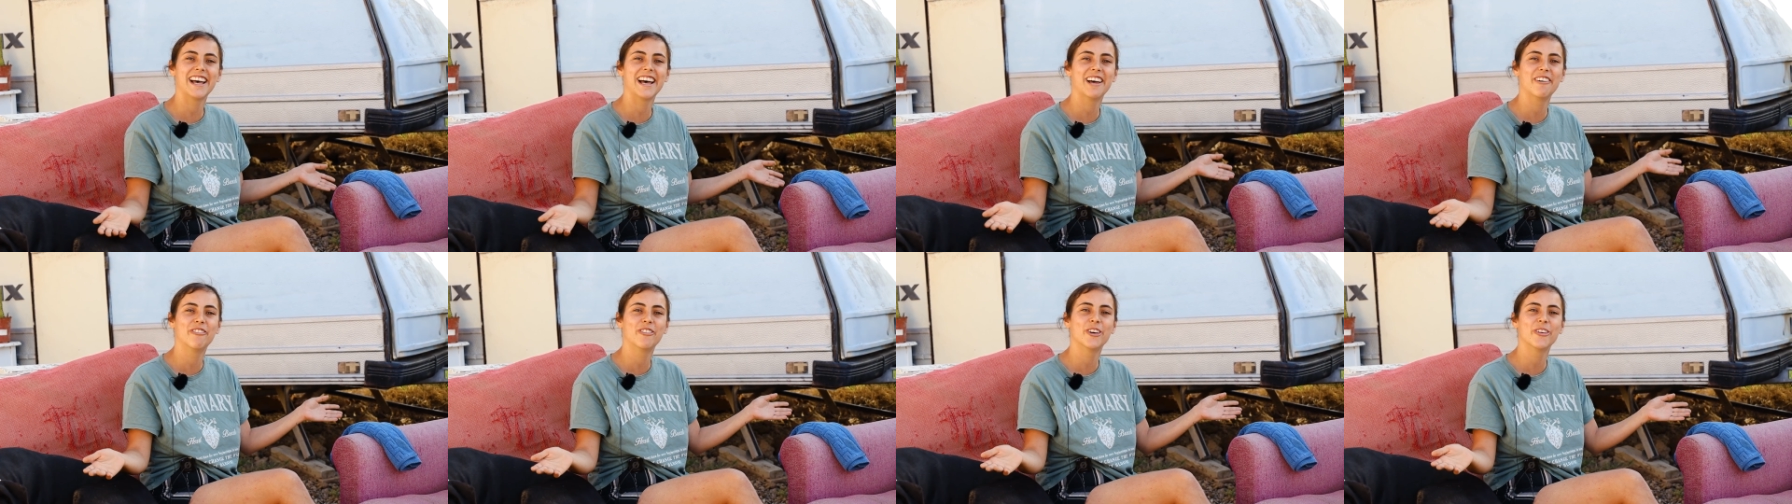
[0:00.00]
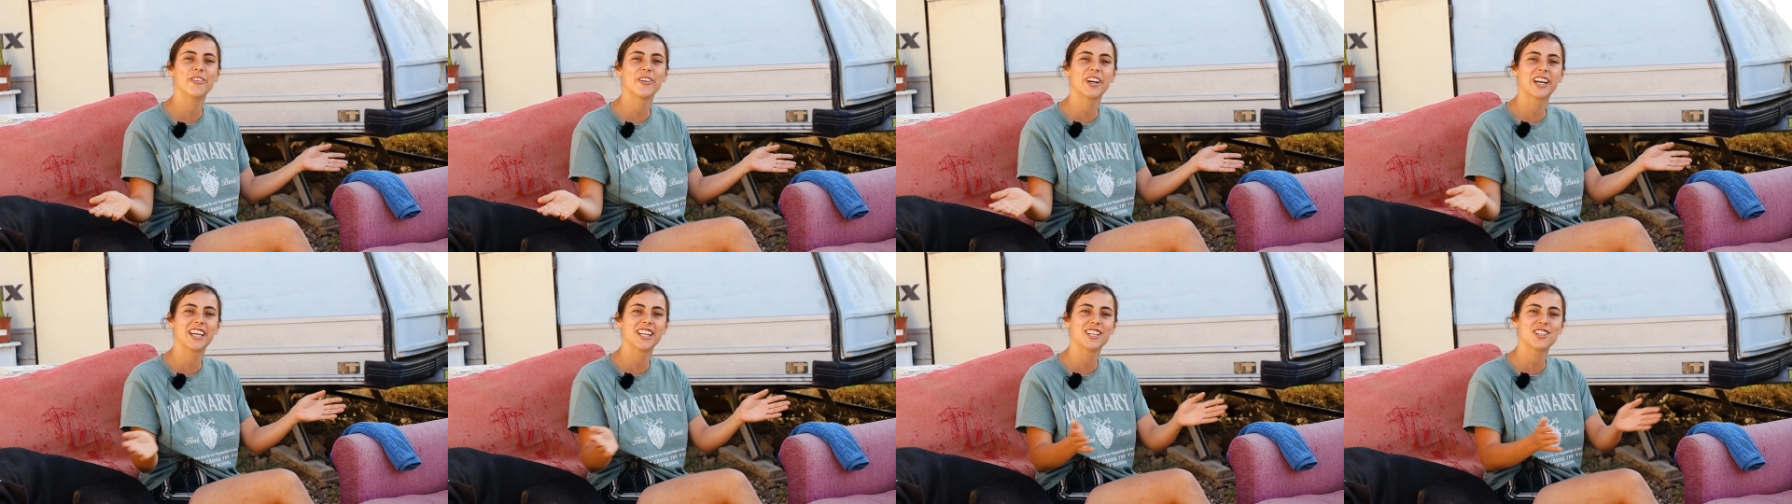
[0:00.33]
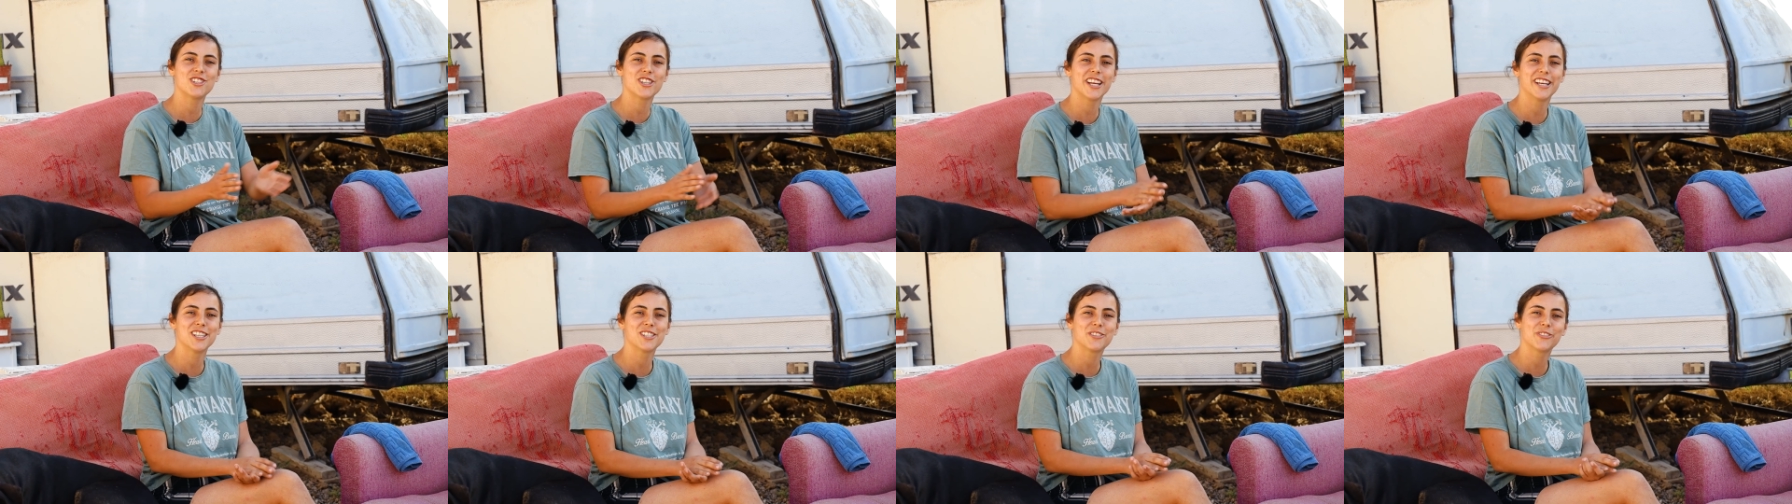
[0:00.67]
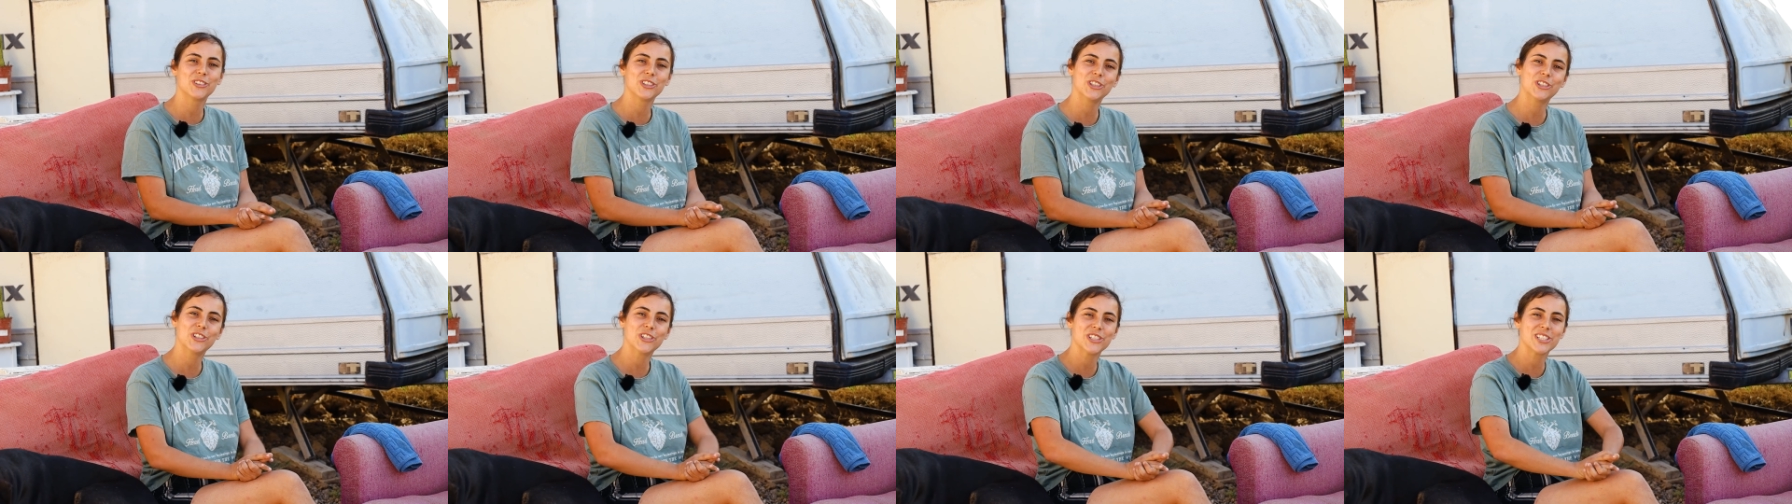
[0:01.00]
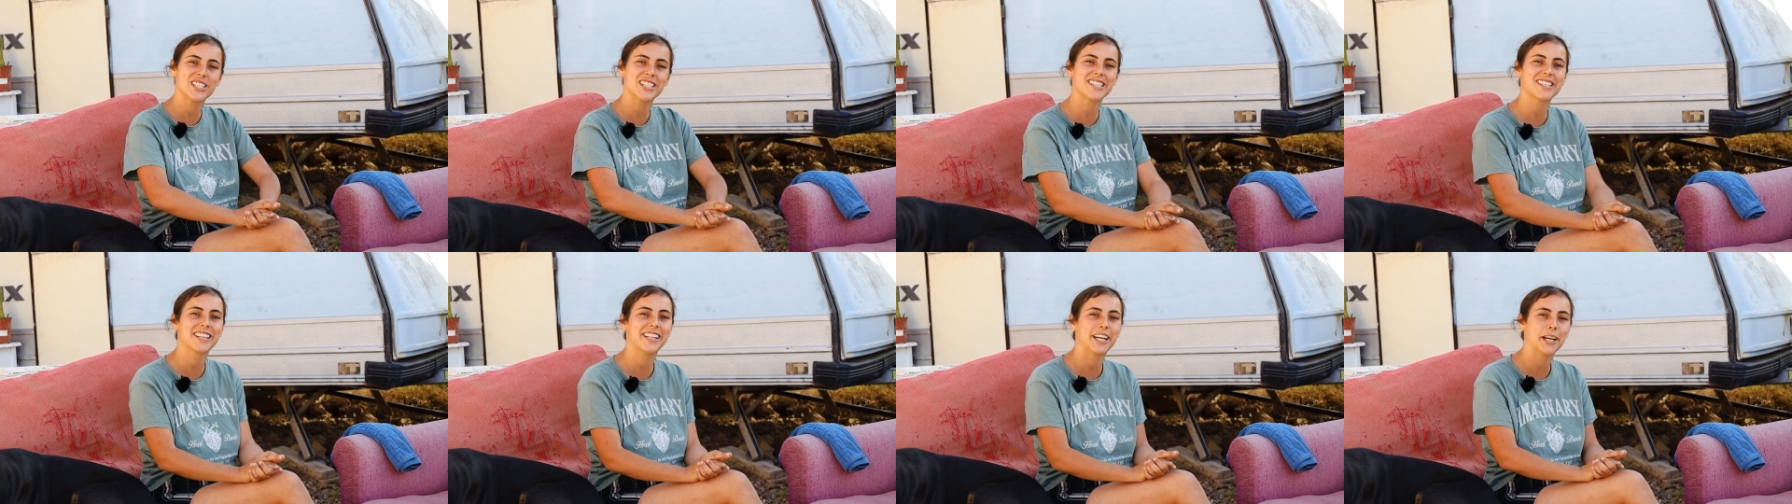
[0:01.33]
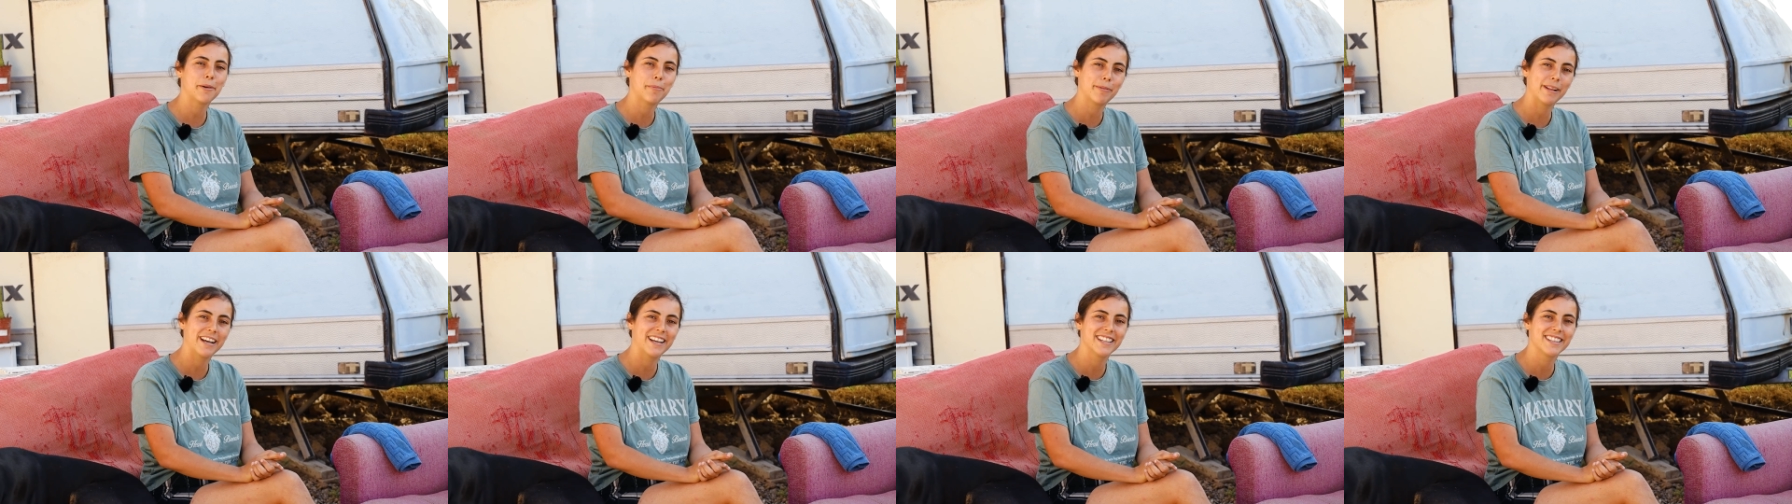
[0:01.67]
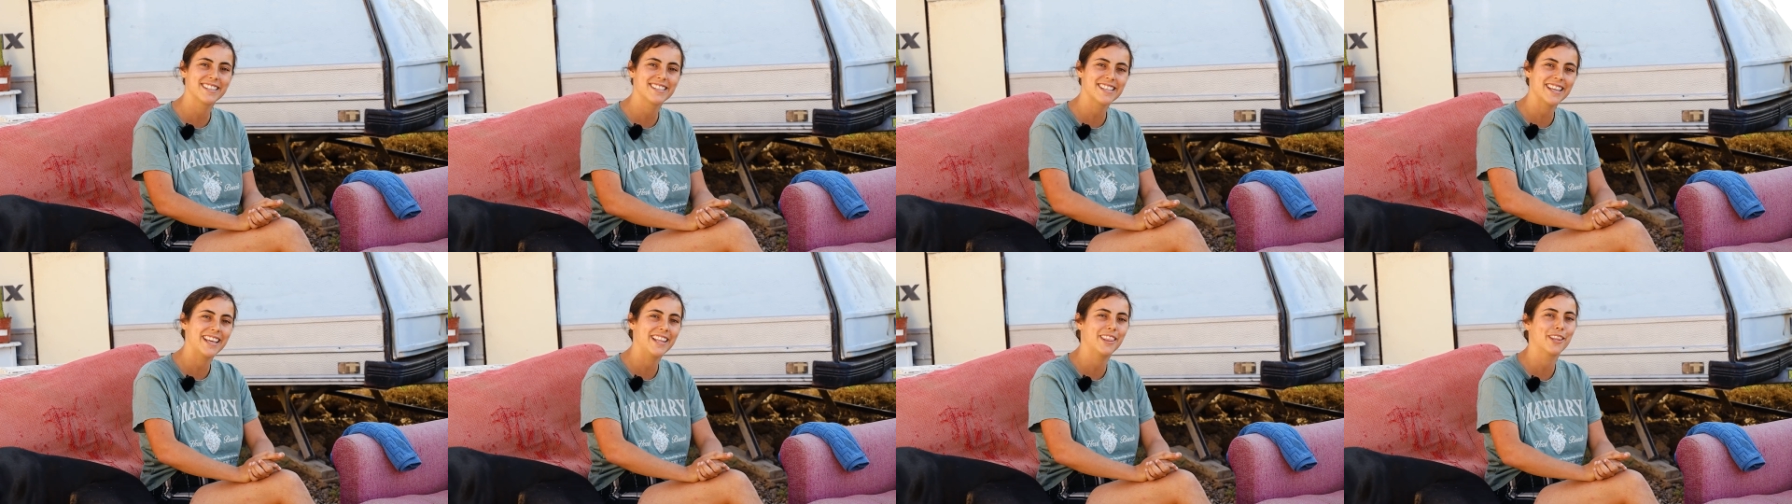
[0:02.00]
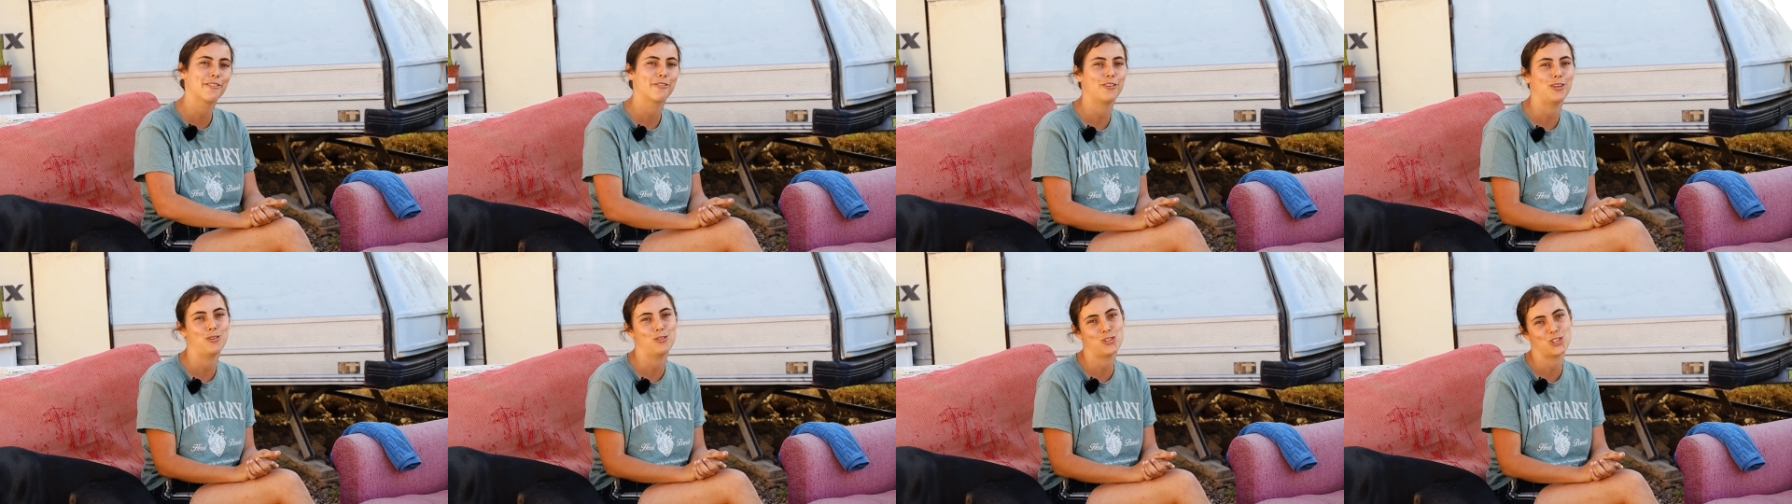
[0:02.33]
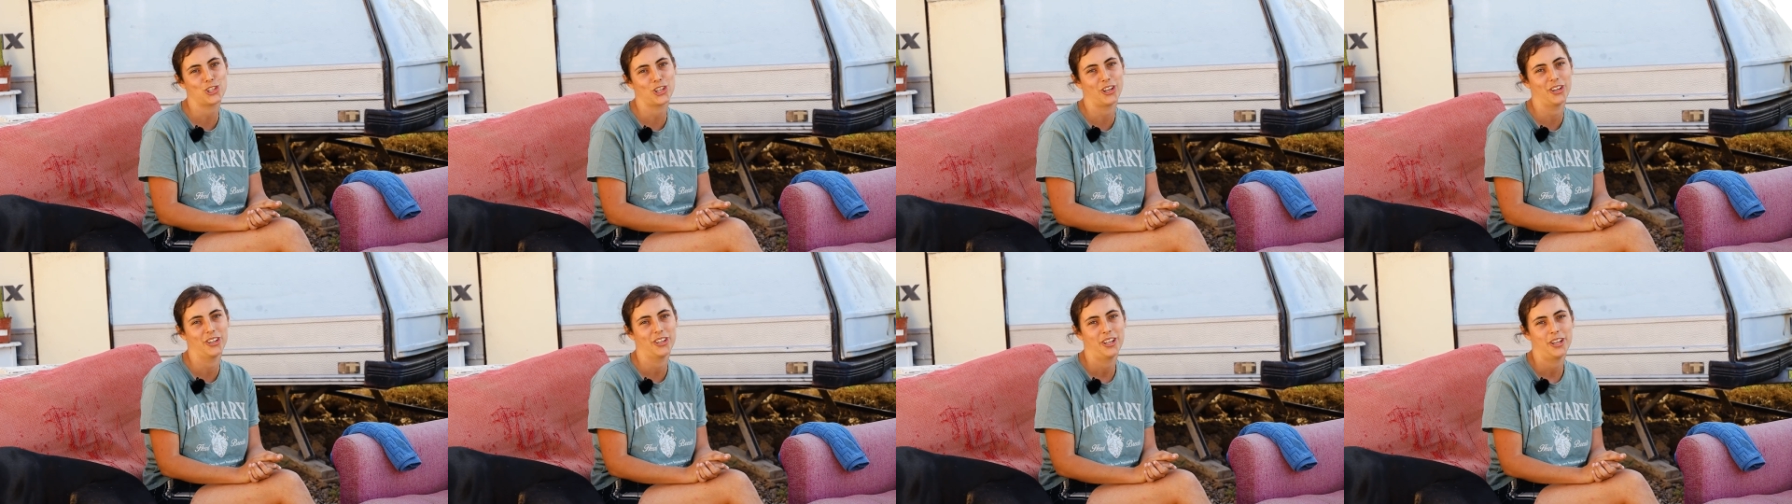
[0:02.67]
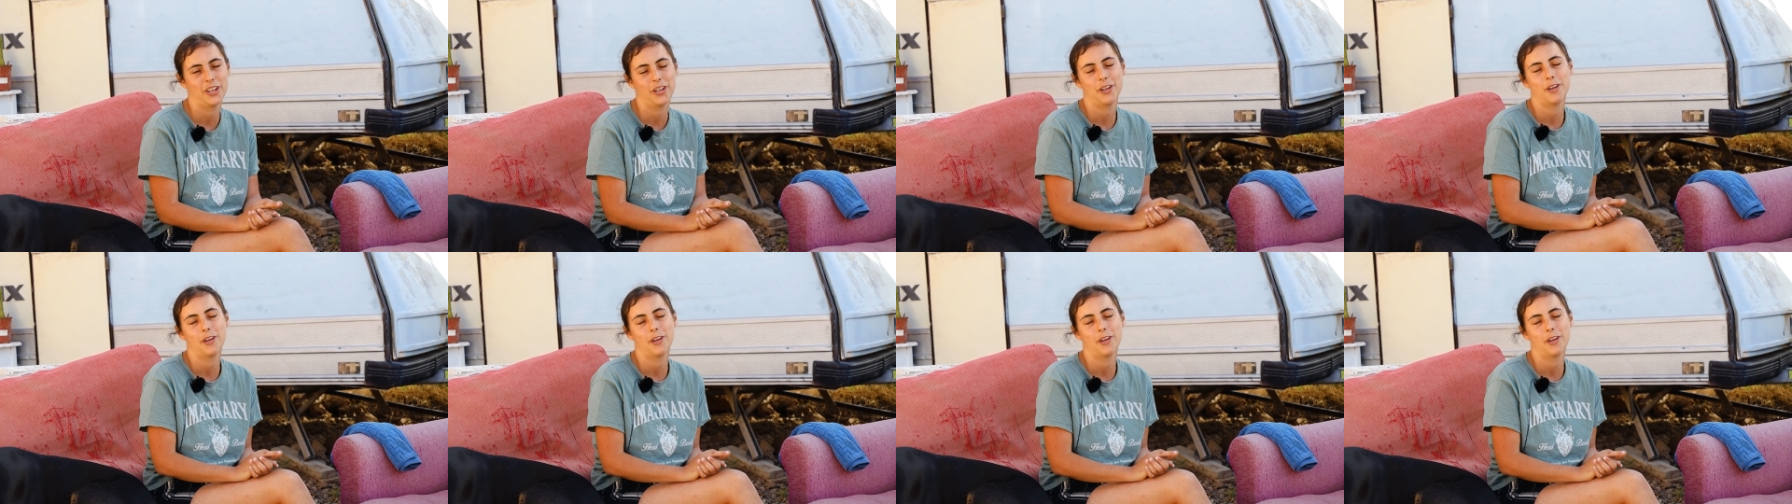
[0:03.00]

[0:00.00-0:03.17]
and what we're going to change for the horses' Claire plans in the future.